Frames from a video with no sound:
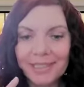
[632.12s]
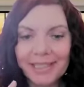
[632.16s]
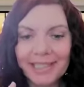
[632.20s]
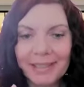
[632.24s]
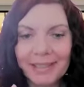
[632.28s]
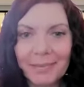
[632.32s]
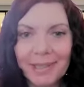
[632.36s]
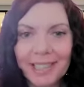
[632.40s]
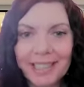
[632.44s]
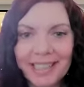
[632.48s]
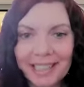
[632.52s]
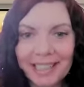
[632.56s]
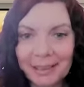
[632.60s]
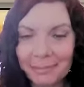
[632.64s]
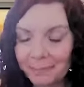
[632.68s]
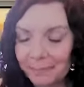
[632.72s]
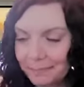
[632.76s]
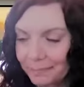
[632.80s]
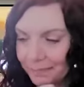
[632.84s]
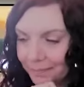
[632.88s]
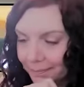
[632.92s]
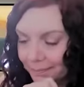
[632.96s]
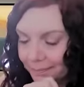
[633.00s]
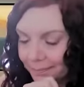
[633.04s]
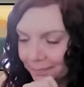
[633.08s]
give me a
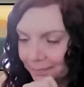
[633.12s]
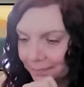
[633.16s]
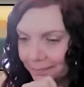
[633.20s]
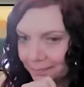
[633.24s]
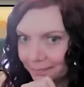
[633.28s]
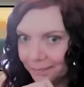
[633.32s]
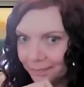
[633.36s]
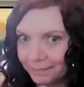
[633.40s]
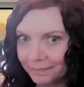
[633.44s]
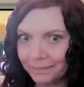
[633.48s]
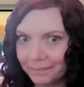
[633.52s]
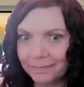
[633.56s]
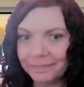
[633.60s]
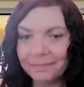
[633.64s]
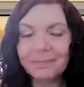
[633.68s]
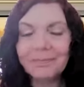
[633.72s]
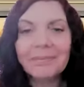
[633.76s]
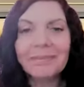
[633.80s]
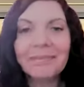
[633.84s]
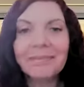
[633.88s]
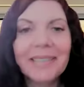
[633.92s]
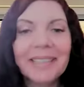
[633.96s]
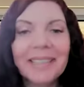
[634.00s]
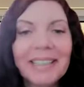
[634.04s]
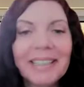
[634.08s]
second,